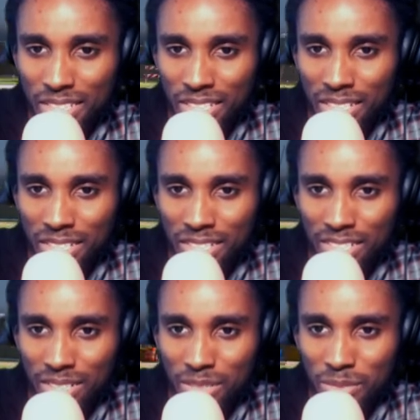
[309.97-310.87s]
then just
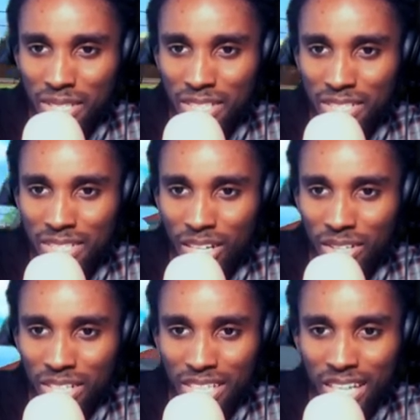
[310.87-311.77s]
a little bit of that.
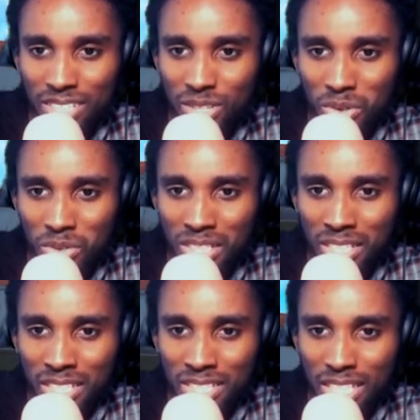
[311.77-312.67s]
Okay, that's already
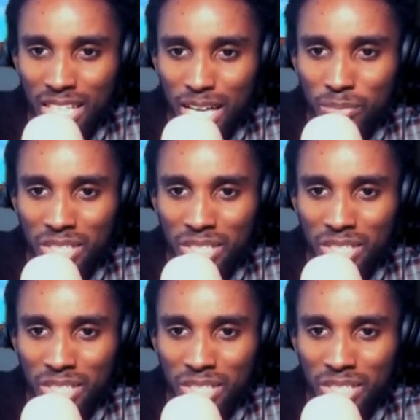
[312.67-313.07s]
looking sloppy.